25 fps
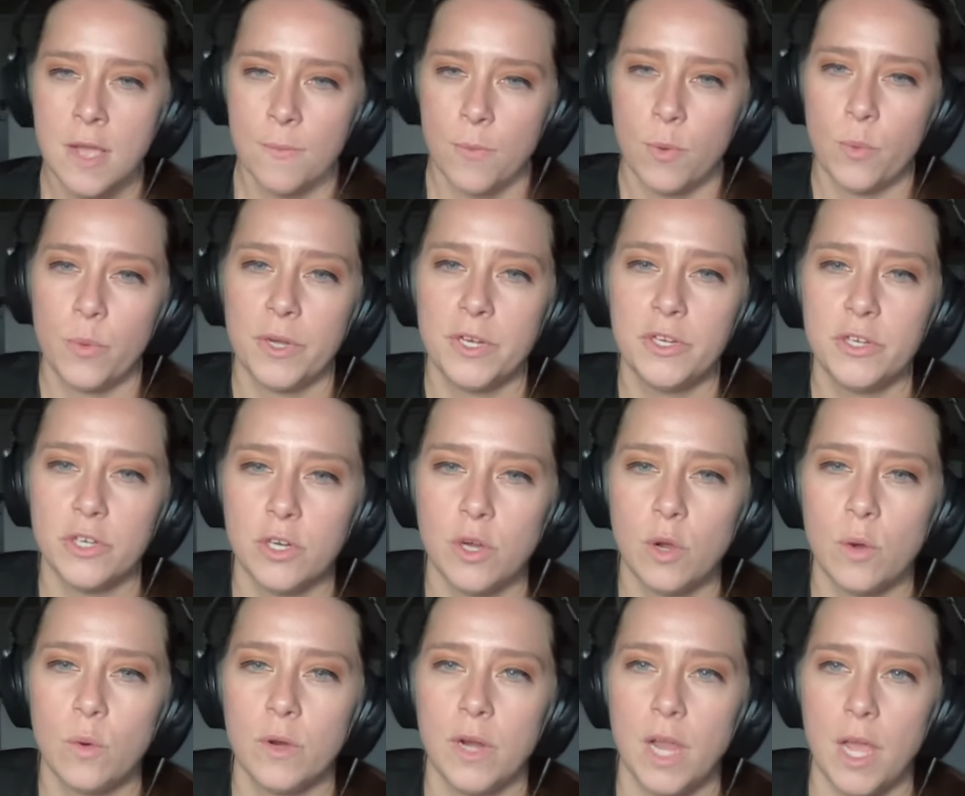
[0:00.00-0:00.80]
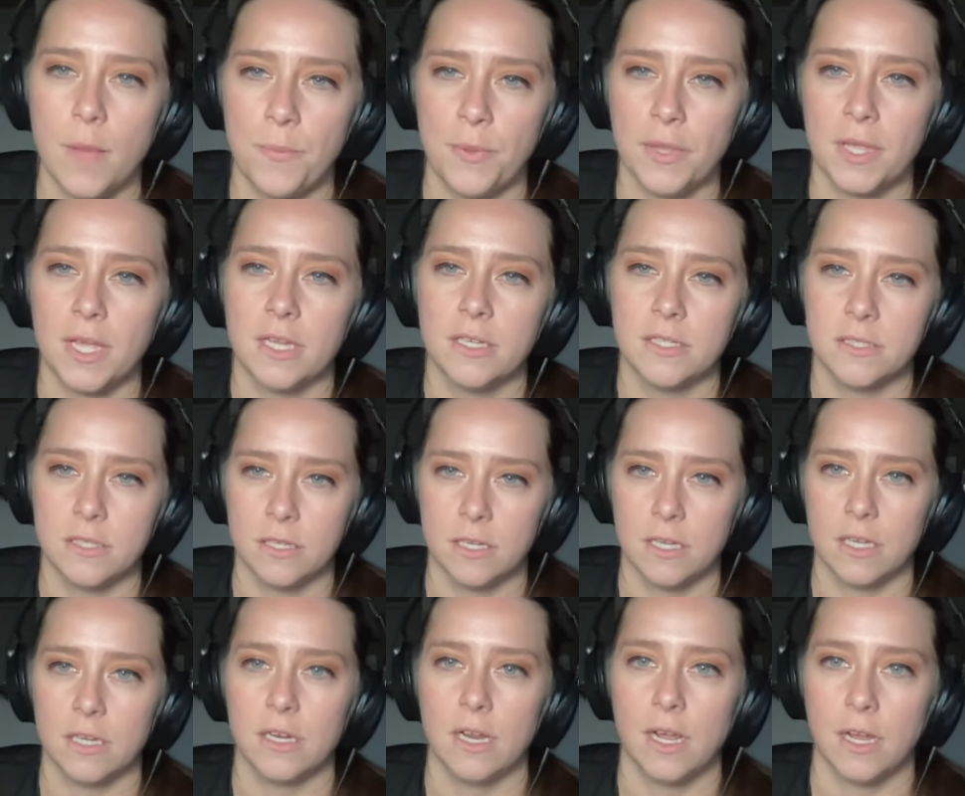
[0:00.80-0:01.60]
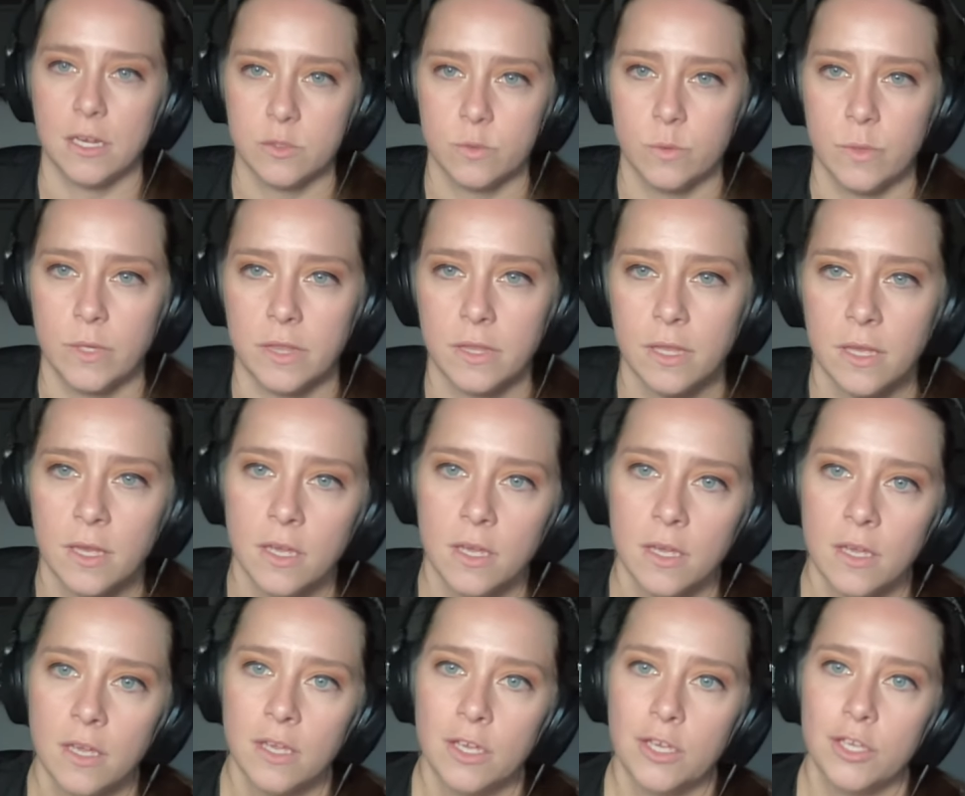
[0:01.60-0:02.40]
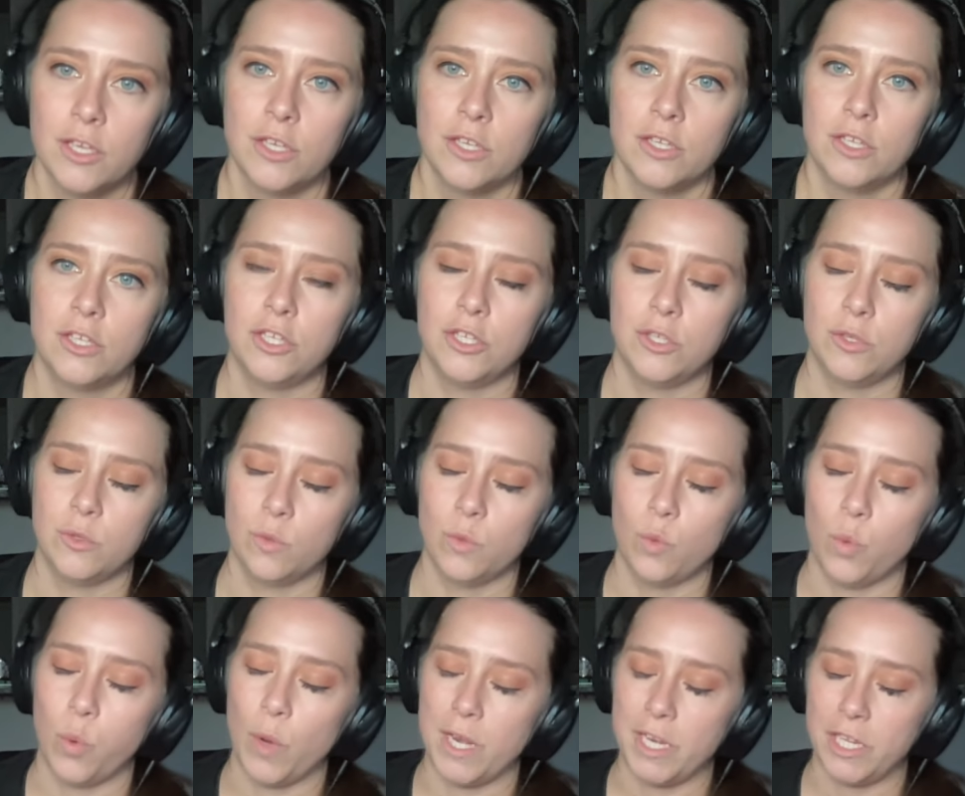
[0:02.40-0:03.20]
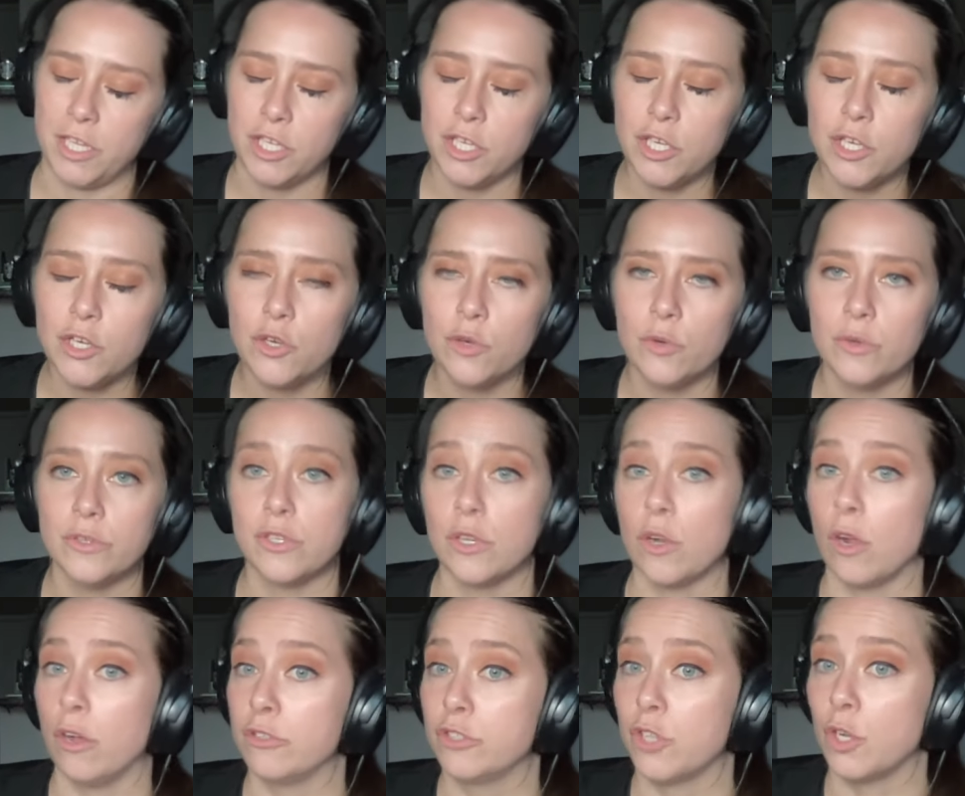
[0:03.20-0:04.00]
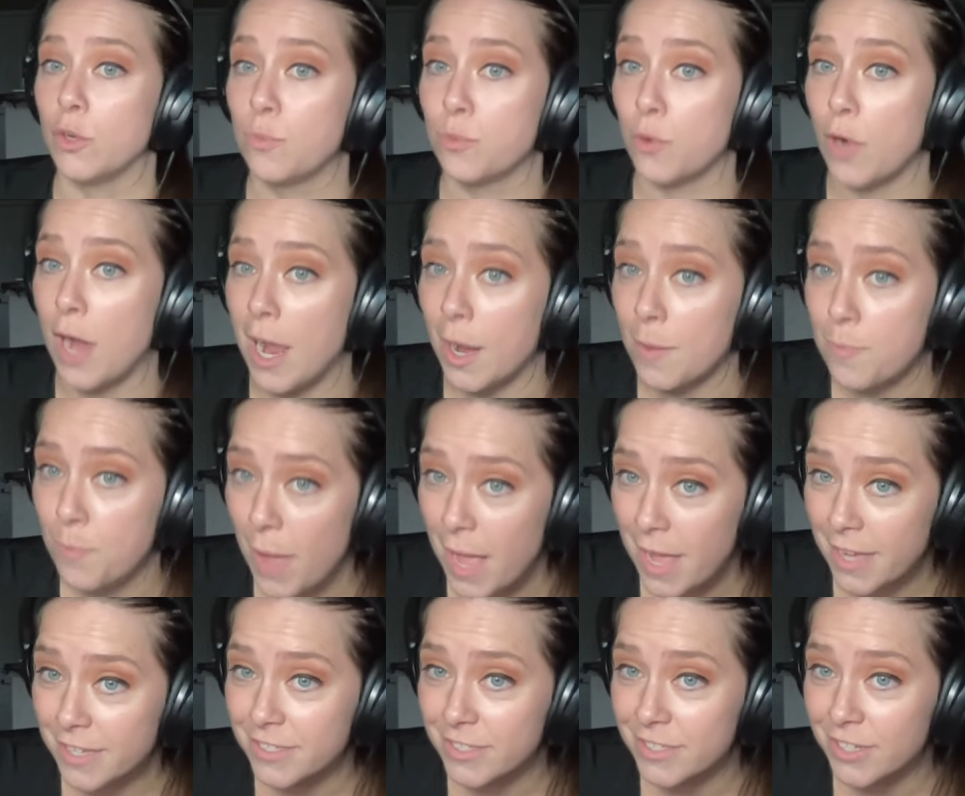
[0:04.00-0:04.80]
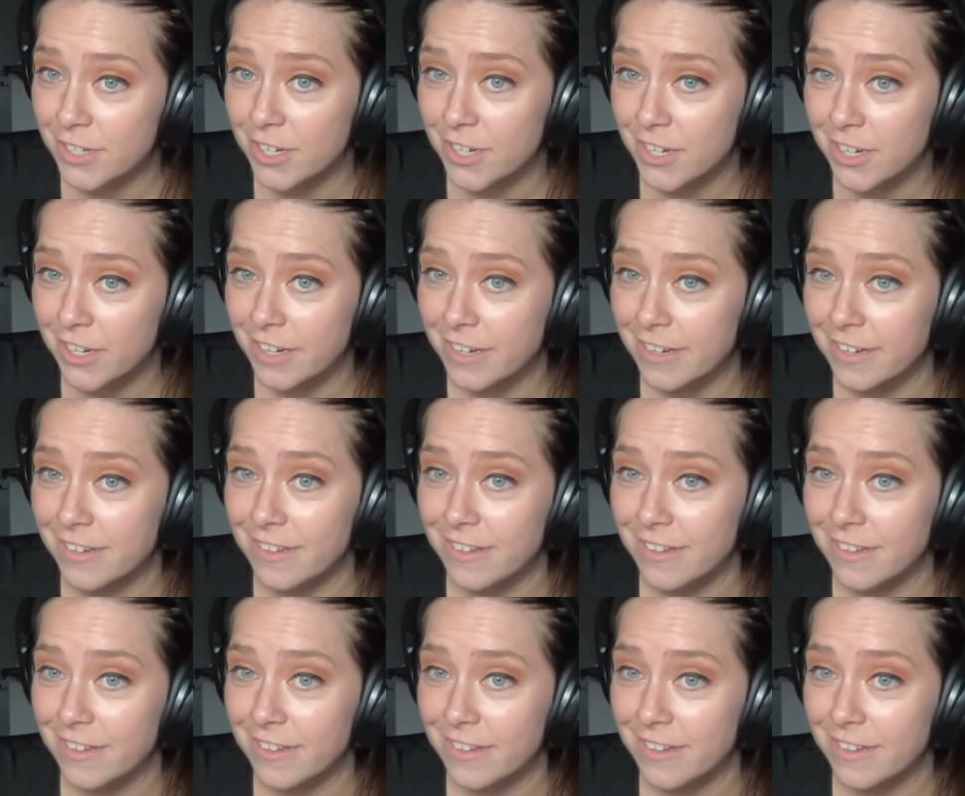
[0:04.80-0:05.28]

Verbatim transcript: But when you're going up against the Canucks with Quinn Hughes and also Brock Besser,